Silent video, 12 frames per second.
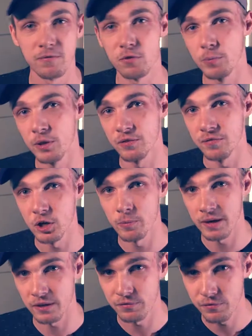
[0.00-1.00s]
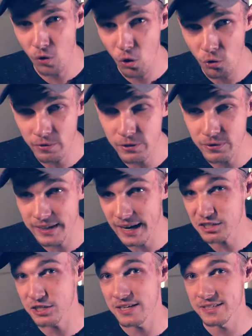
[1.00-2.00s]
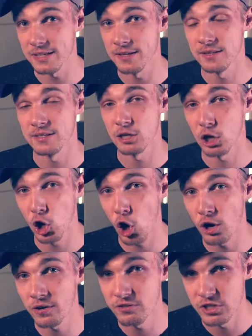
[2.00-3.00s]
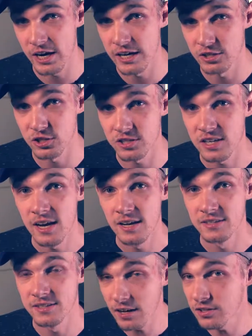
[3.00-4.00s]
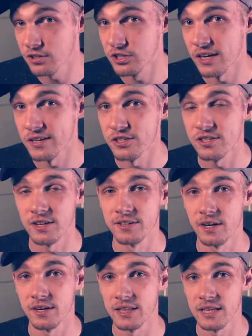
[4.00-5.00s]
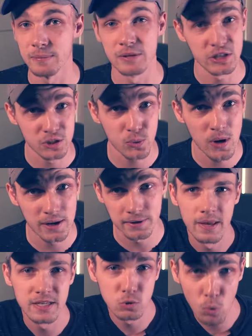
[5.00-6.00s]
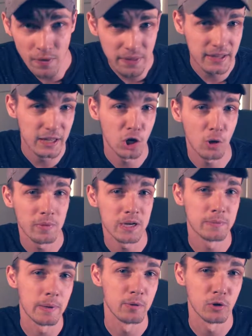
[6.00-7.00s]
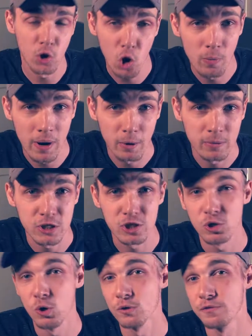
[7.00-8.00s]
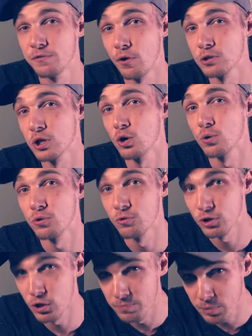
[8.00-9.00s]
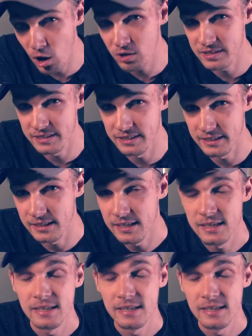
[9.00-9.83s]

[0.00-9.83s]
if you put the video back and forth, you can actually see that there's a lot of changes, subtle changes that are done in the image as well. There's this one thing that not many people know about, which is called photo compositing.